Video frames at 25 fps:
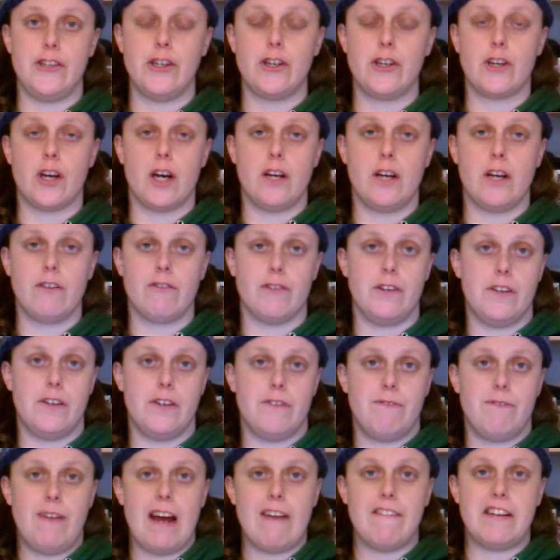you go
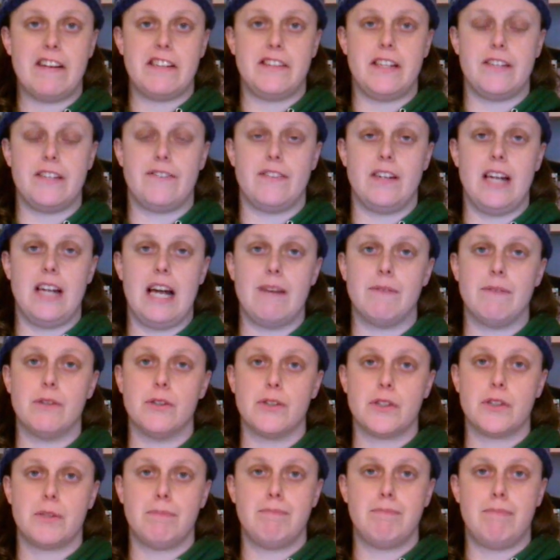through various different
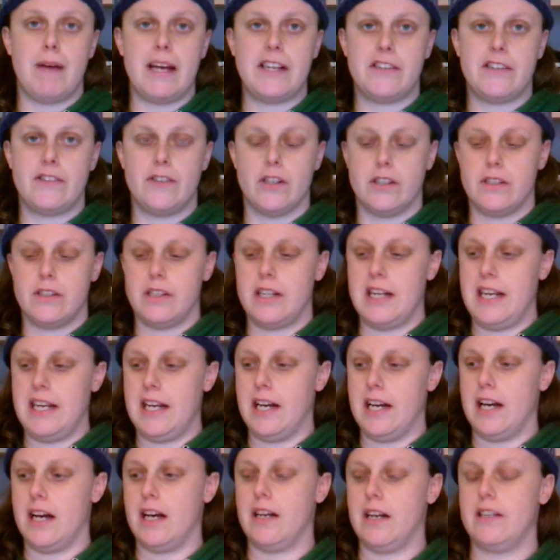levels based on
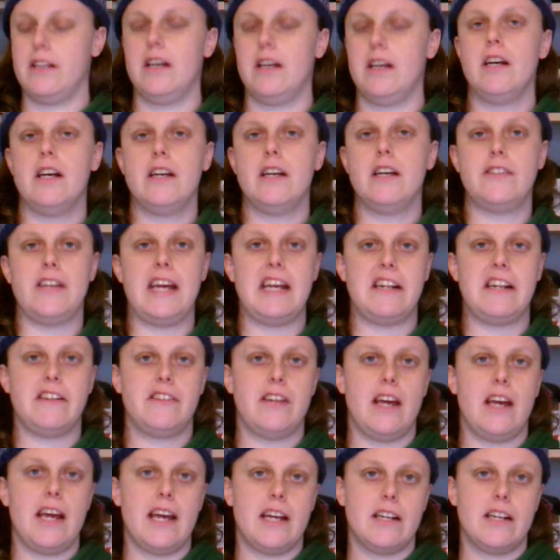the scenes
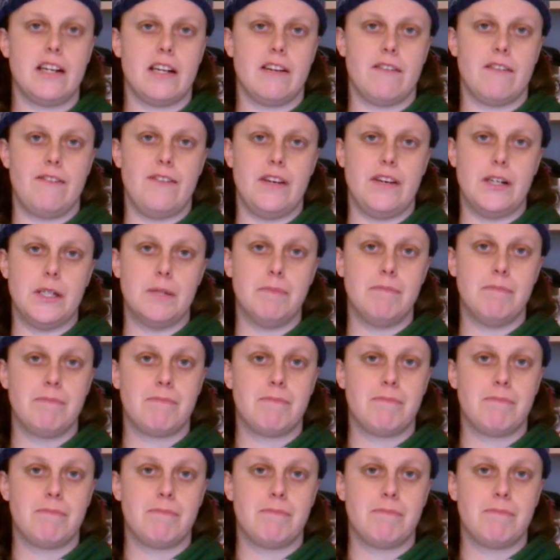in the film.